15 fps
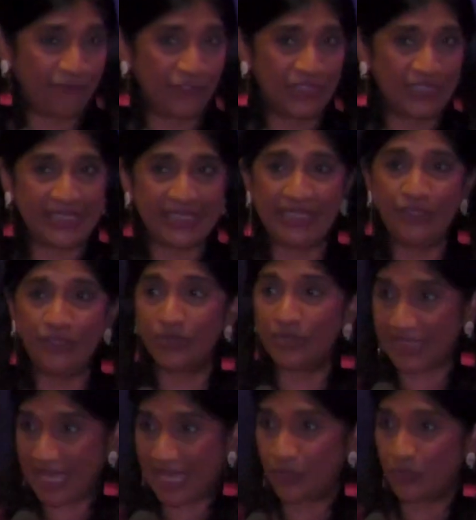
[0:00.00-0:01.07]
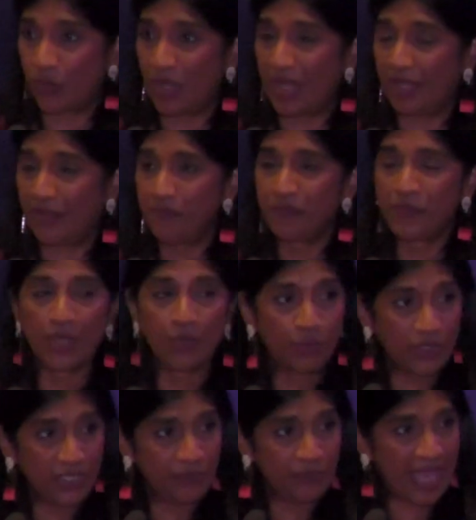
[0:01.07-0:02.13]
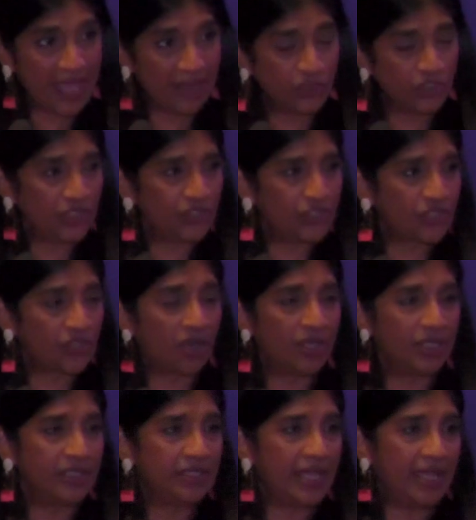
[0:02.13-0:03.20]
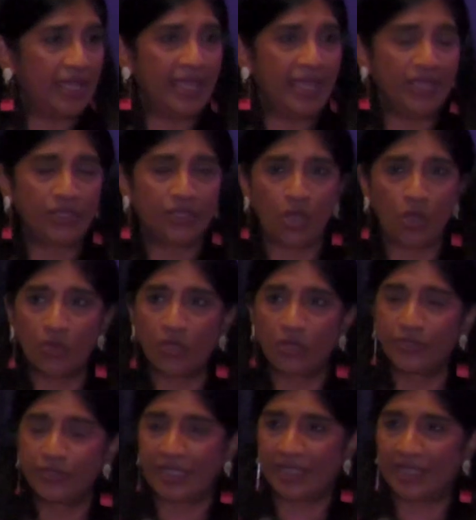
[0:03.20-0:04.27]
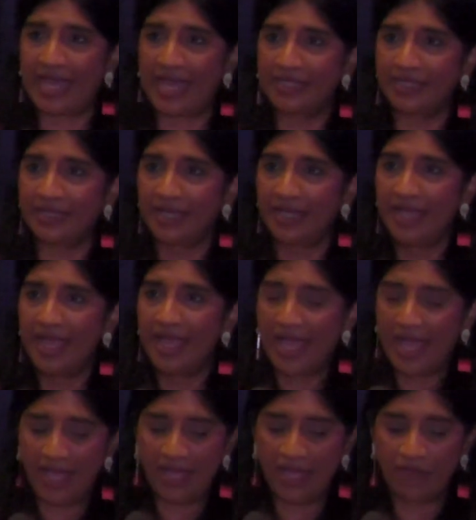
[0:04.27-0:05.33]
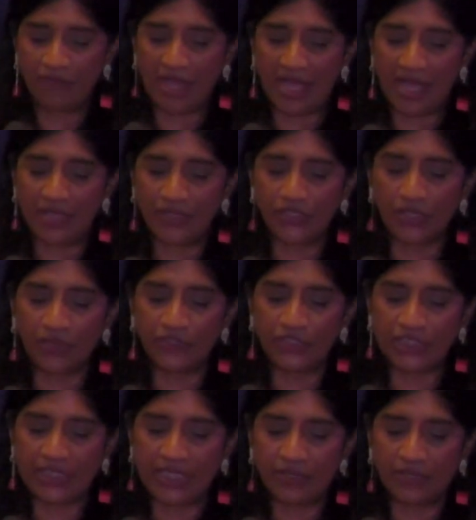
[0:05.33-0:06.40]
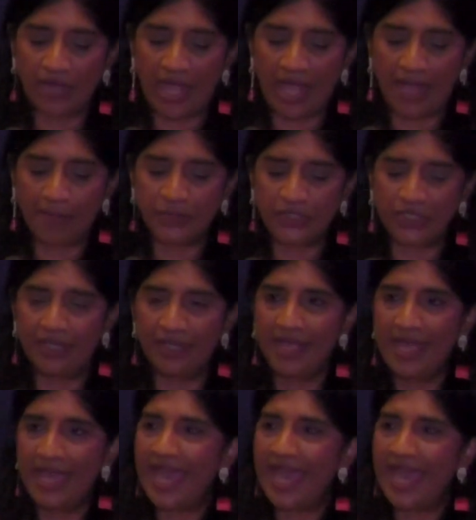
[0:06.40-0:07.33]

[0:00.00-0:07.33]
for the seniors as well, we have just started a cohort class of service year option.